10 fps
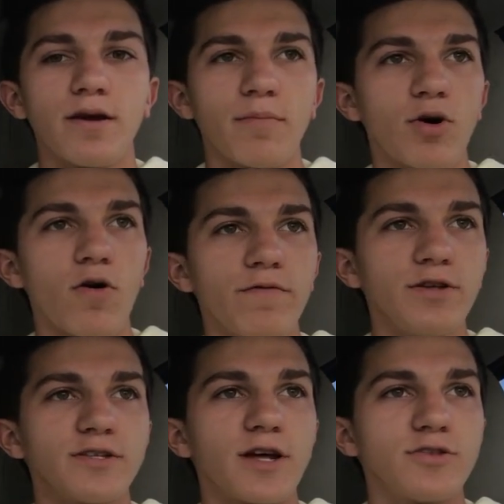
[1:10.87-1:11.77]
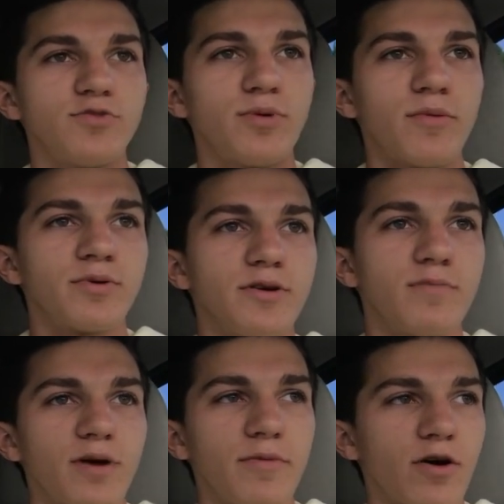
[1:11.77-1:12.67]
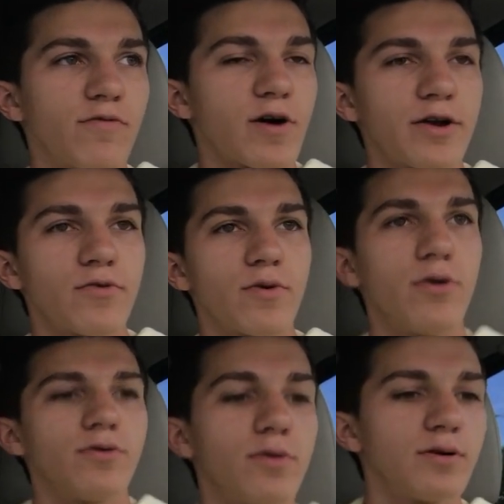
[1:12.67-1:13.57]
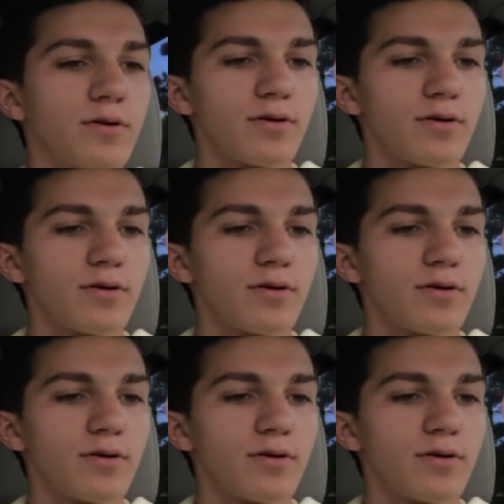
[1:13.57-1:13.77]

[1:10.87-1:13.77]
Yeah, but hopefully it's not too bumpy. Maybe I'll find a road